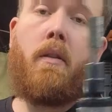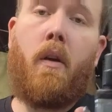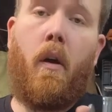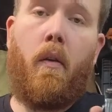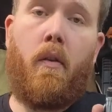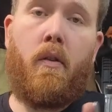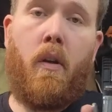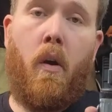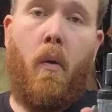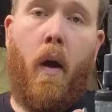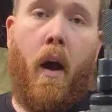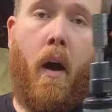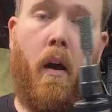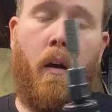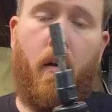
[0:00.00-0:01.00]
so there's no
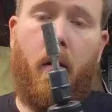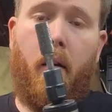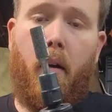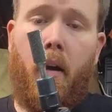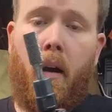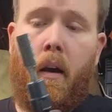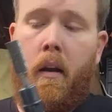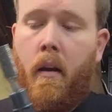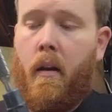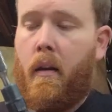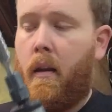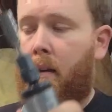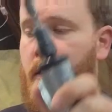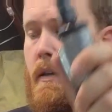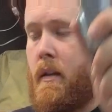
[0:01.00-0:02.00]
air in
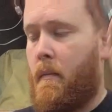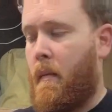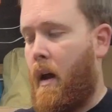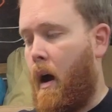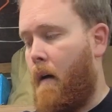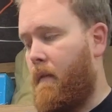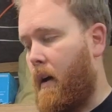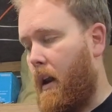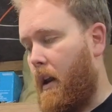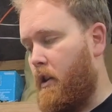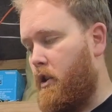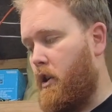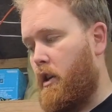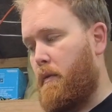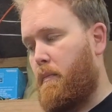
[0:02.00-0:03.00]
the system. Now I've got it
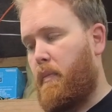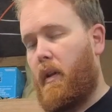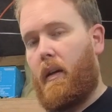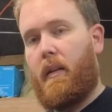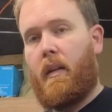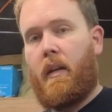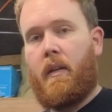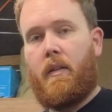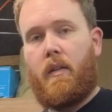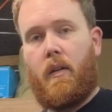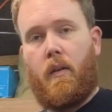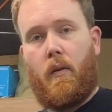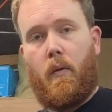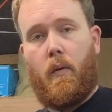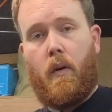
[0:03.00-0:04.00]
just plugged
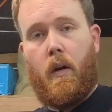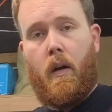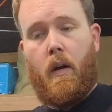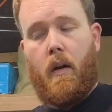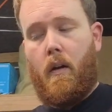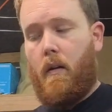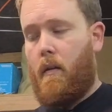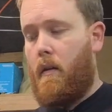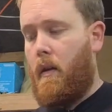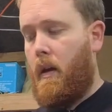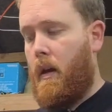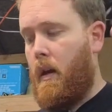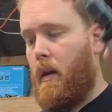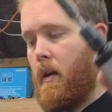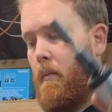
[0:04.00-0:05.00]
into
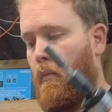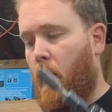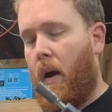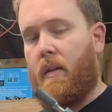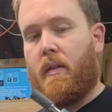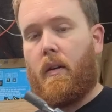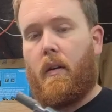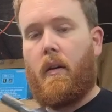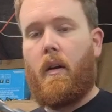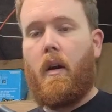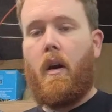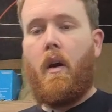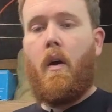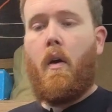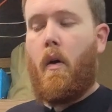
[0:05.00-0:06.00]
the compressor.
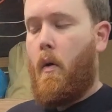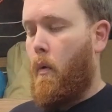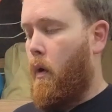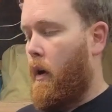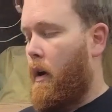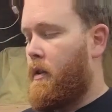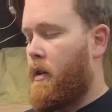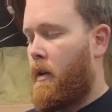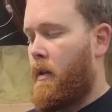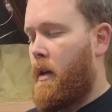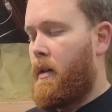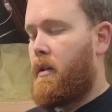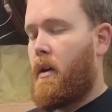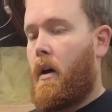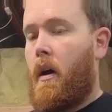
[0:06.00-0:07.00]
We're gonna turn
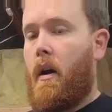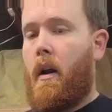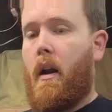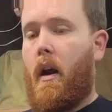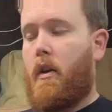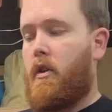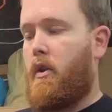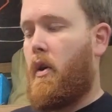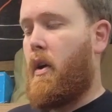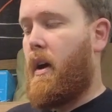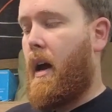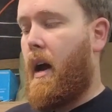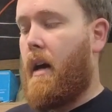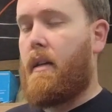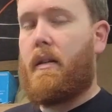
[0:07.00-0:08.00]
this on and I'll show you
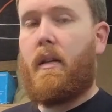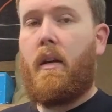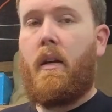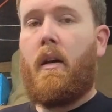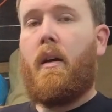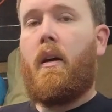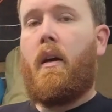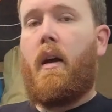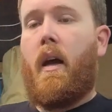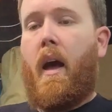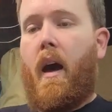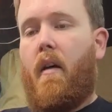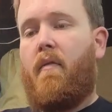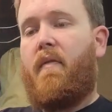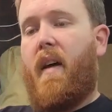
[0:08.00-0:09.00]
guys
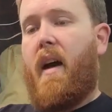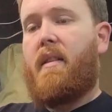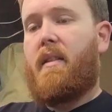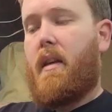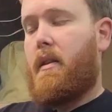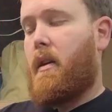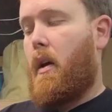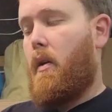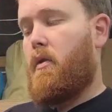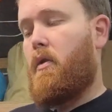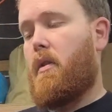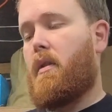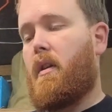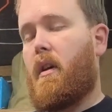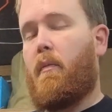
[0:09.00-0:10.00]
how fast this goes
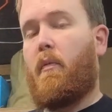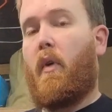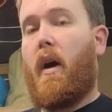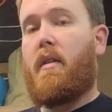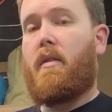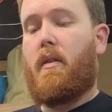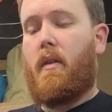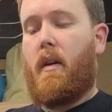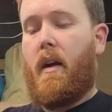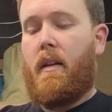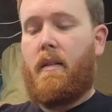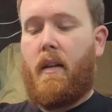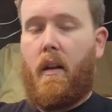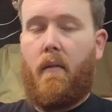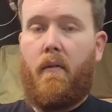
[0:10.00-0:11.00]
just in the compressor
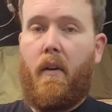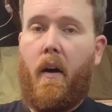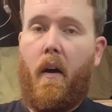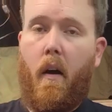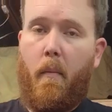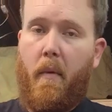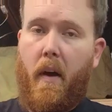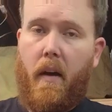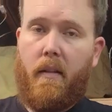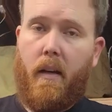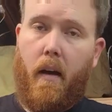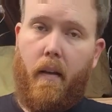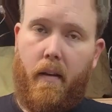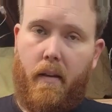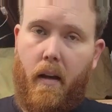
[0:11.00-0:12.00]
instead of the one hundred P S
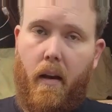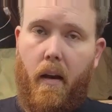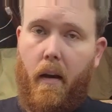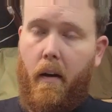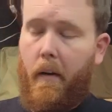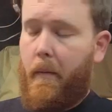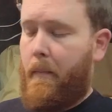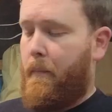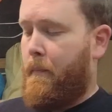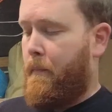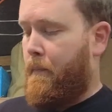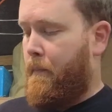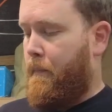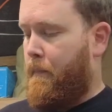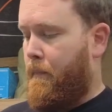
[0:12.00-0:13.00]
I that's in here.
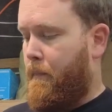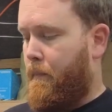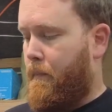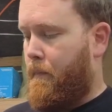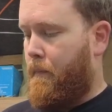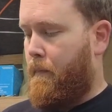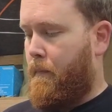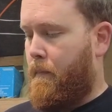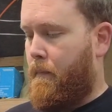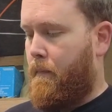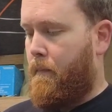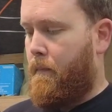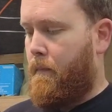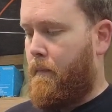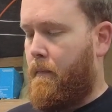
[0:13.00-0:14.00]

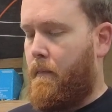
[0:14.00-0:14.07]
All